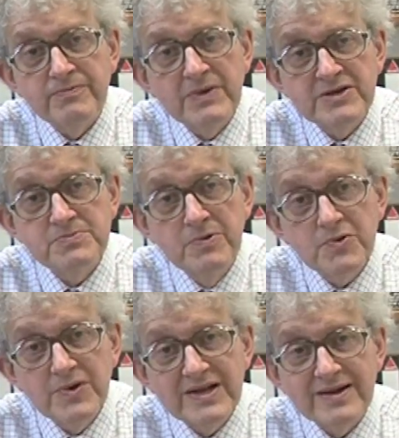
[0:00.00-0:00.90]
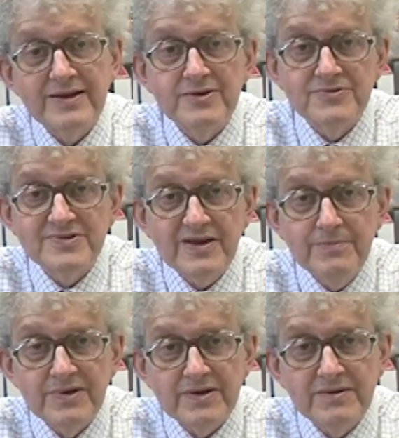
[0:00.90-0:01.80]
much more quickly in your
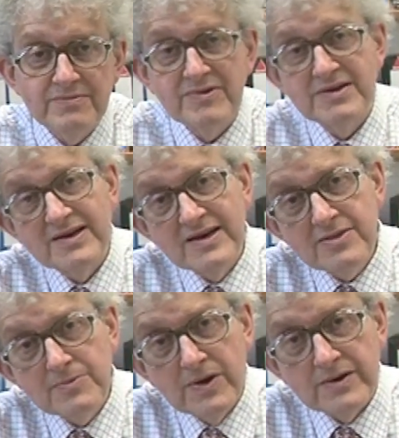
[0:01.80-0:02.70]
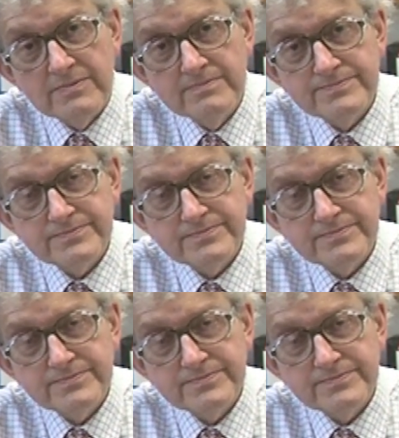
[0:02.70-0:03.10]
stomach than another one.